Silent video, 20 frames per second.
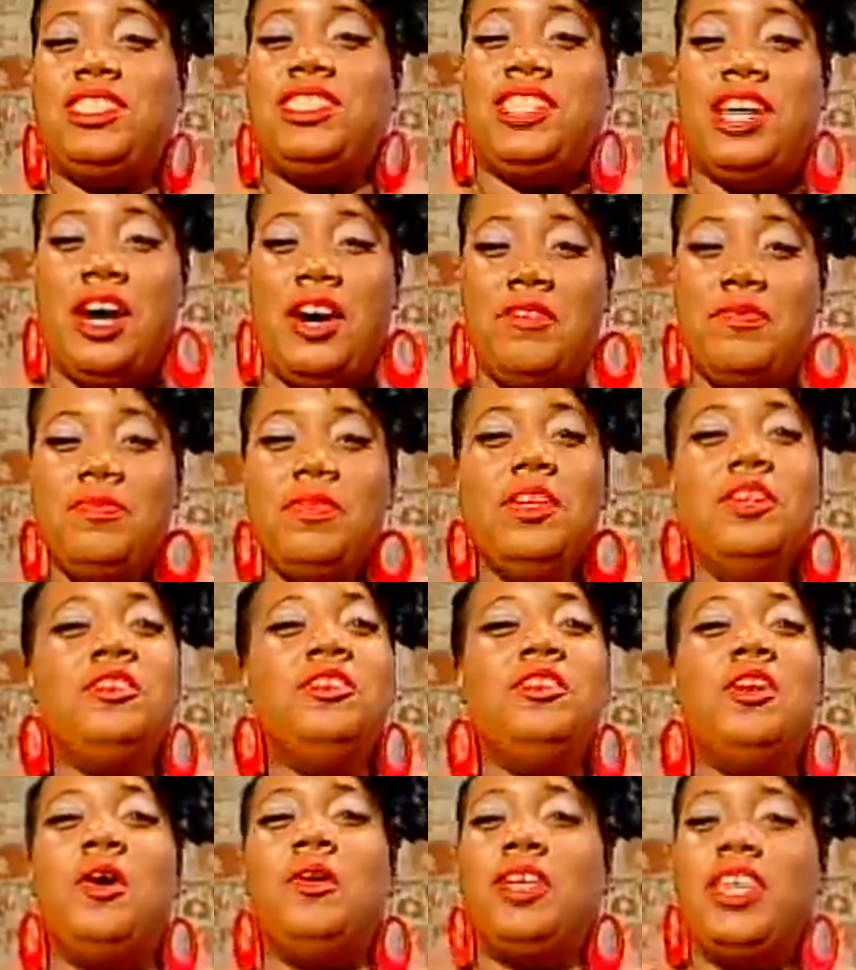some stuff,
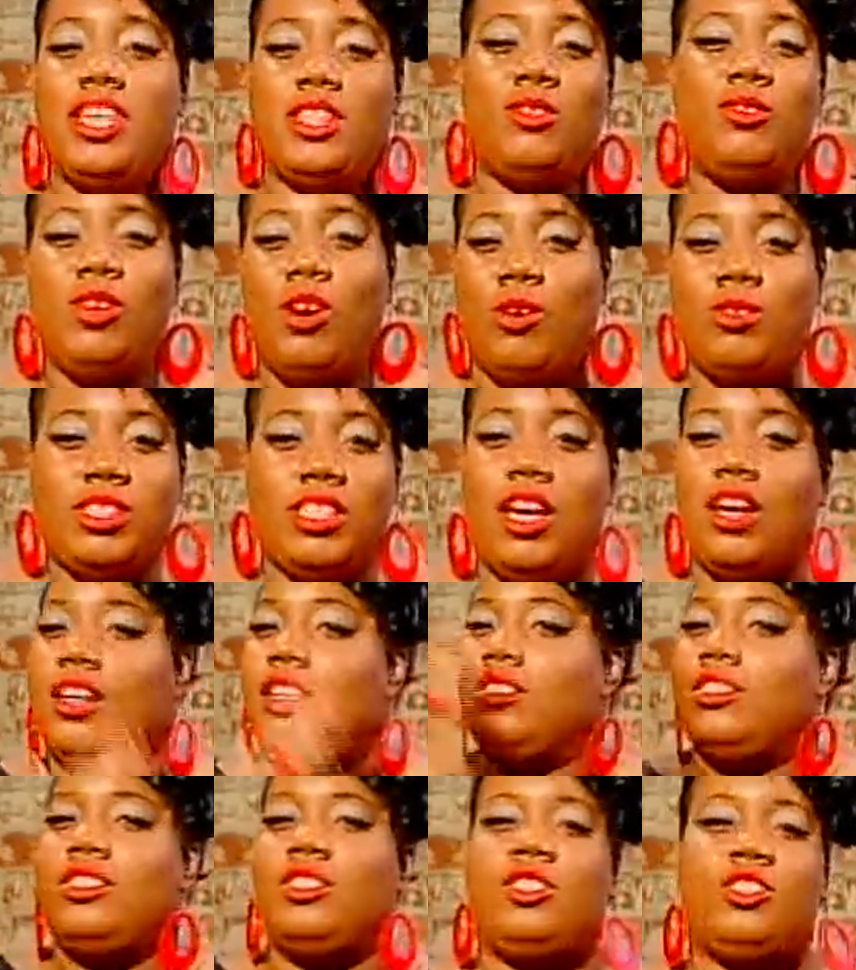you know, get through the whole
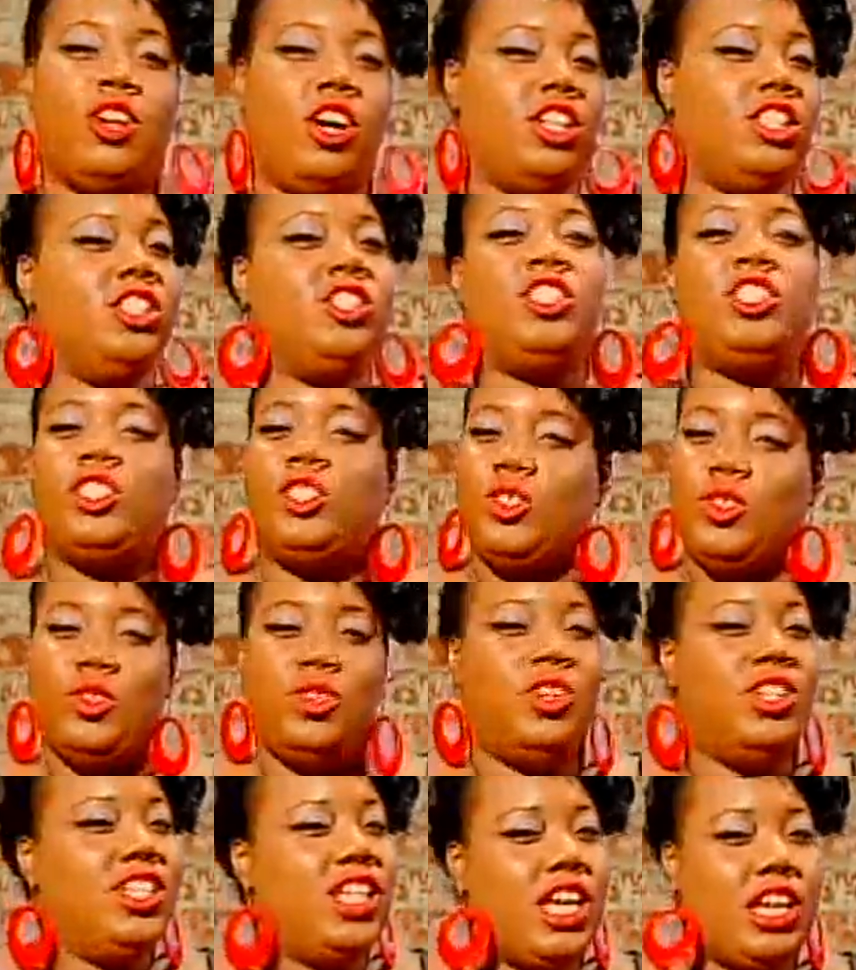time, because Sean is just
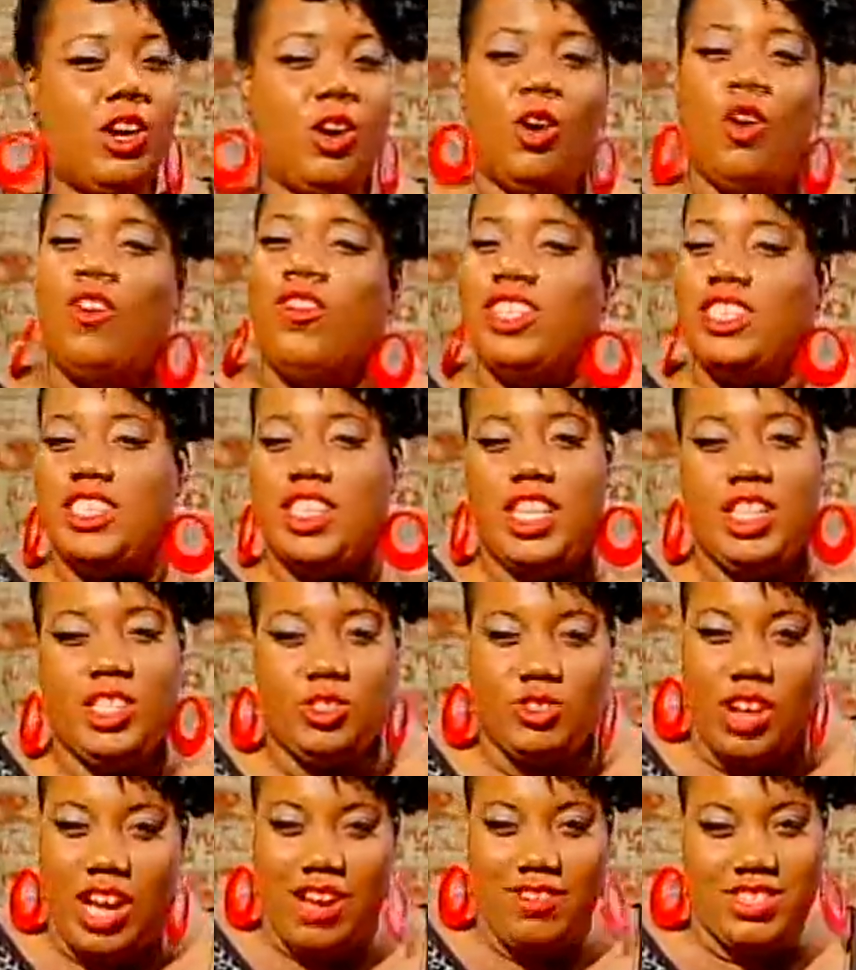on, like,
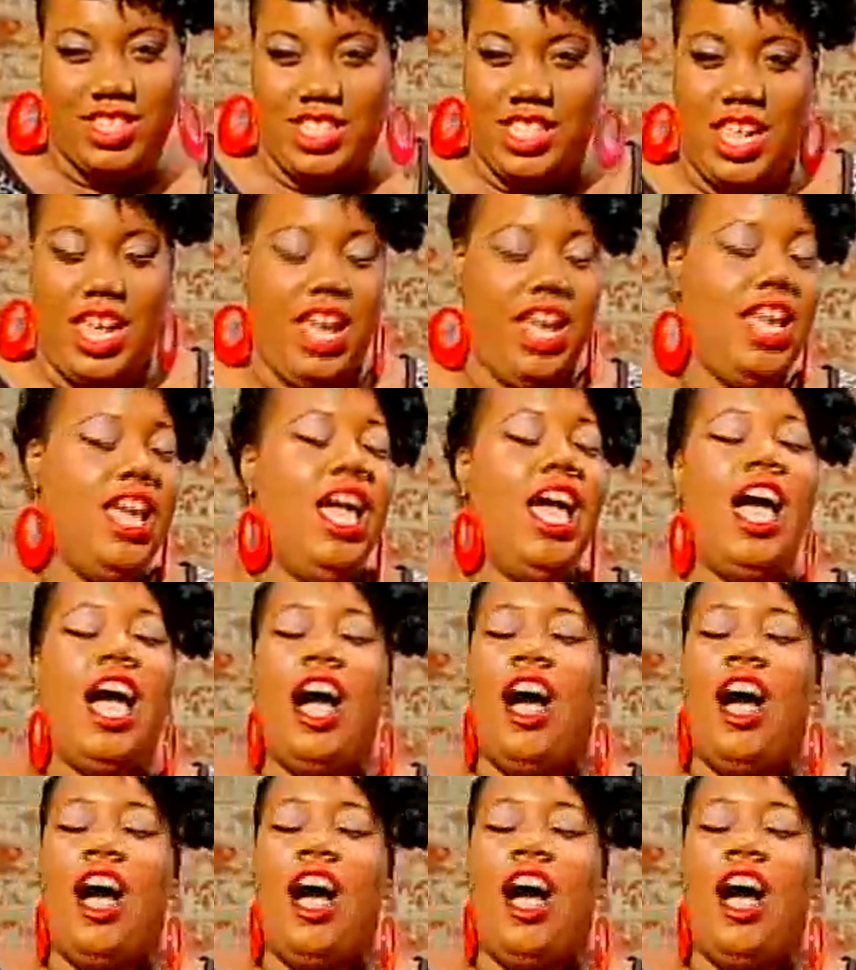overtake drive today.